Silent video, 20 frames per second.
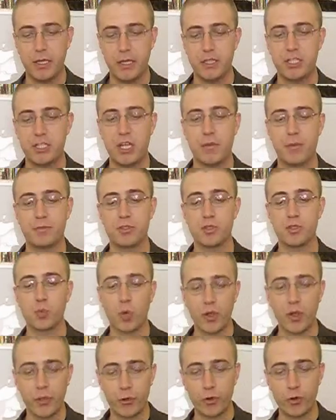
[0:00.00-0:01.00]
Chapters
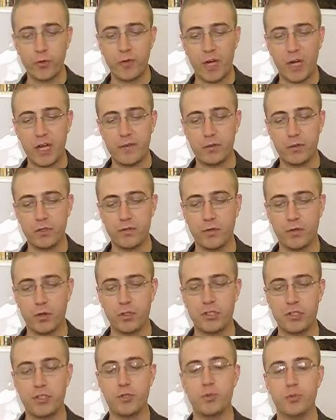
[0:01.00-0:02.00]
1 through 5 are
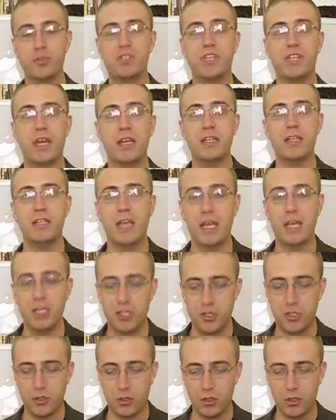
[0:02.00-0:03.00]
devoted to
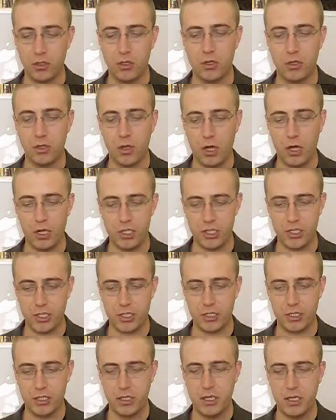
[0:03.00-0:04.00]
sentential logic,
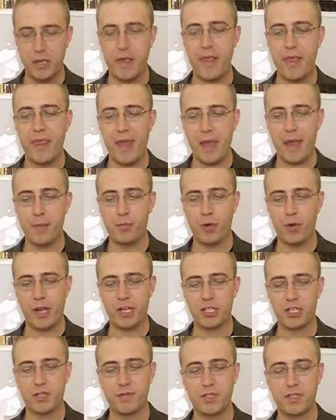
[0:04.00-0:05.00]
that
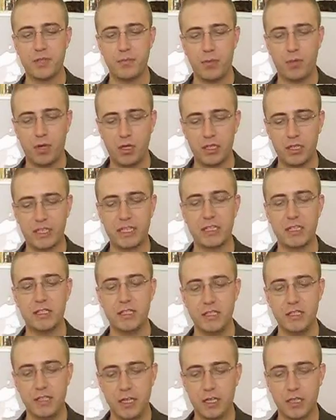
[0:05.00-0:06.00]
branch of symbolic
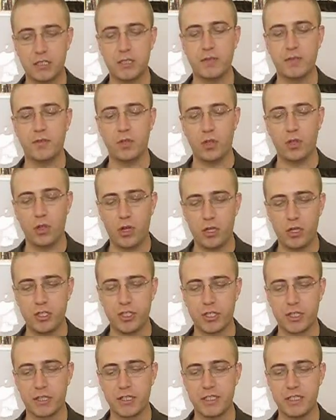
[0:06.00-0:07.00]
deductive
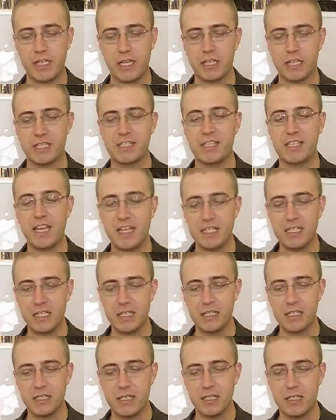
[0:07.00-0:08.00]
logic that takes
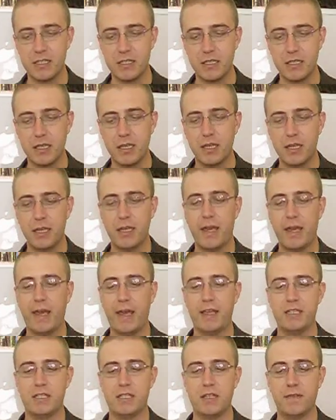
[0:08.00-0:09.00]
sentences
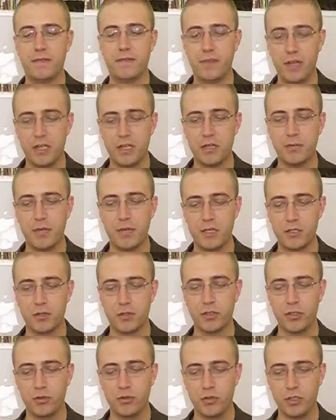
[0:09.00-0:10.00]
as the
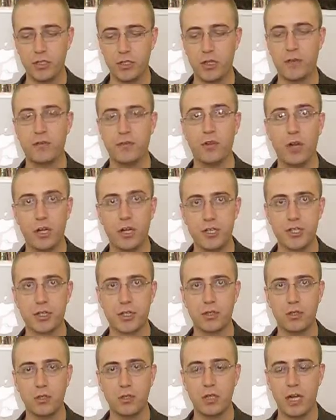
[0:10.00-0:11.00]
fundamental unit of
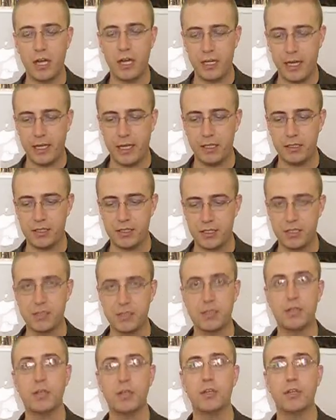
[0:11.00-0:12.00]
logical
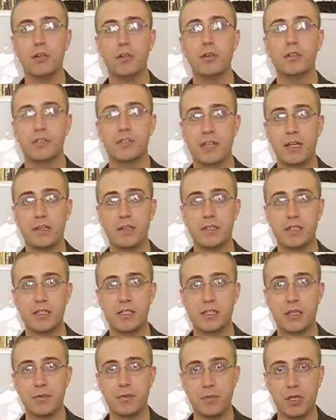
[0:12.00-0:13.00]
analysis.
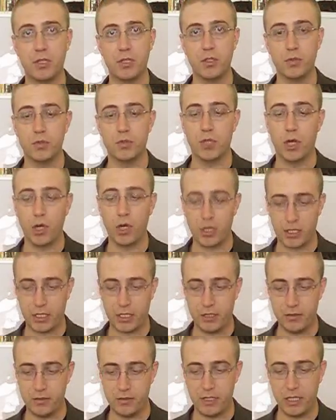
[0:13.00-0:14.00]
Sentences that me and you talk
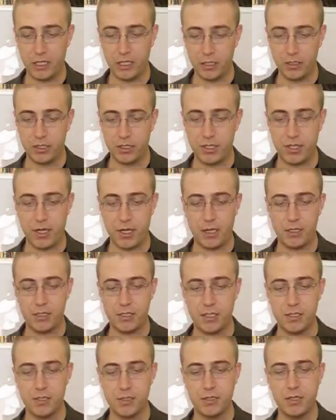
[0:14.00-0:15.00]
in, English
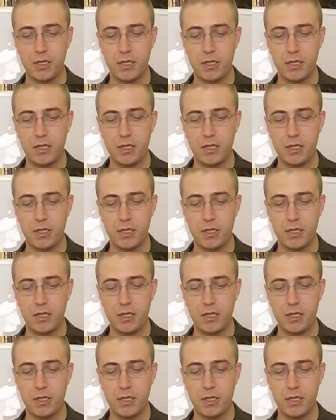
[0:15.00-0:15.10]
sentences.